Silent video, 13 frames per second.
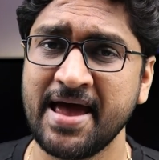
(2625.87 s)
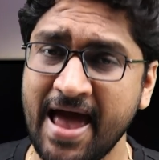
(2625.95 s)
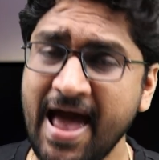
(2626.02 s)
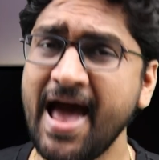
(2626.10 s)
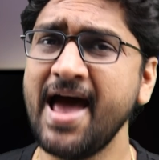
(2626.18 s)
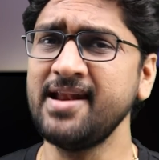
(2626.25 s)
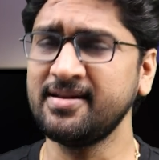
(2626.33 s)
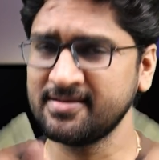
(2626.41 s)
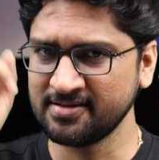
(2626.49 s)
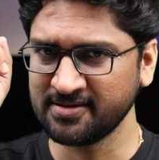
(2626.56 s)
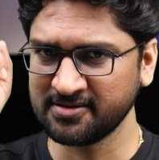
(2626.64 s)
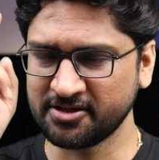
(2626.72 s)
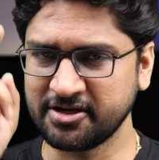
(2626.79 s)
And
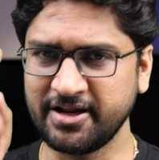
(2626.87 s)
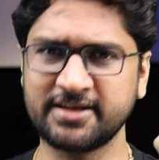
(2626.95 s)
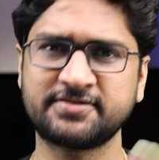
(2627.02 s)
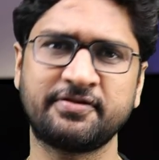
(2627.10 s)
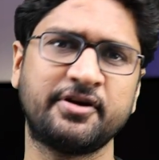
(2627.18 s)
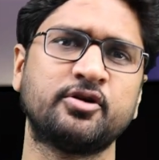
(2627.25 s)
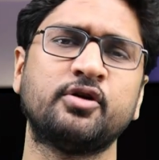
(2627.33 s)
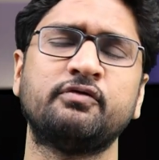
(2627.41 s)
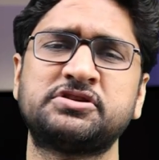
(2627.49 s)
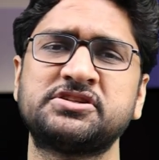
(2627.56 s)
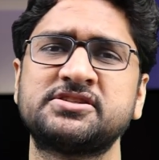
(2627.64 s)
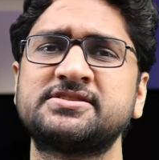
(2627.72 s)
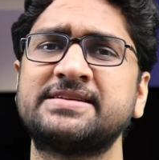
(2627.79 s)
the next video,
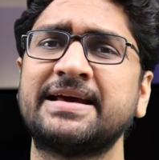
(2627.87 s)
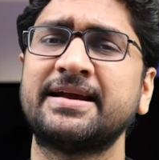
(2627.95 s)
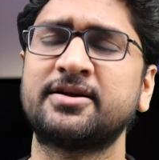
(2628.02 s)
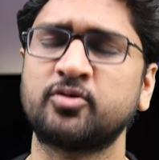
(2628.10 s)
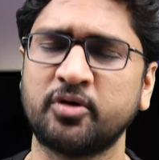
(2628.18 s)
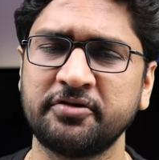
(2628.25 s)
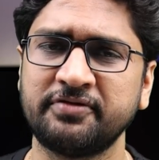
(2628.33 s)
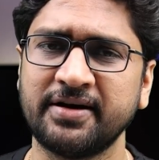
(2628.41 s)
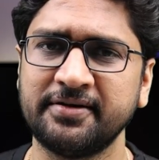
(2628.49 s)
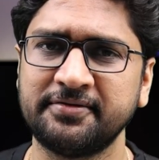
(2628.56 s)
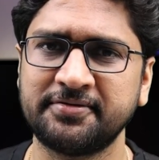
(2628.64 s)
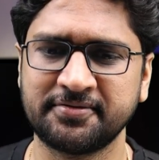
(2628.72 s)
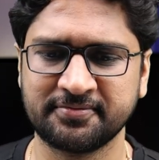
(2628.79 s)
which is day 25.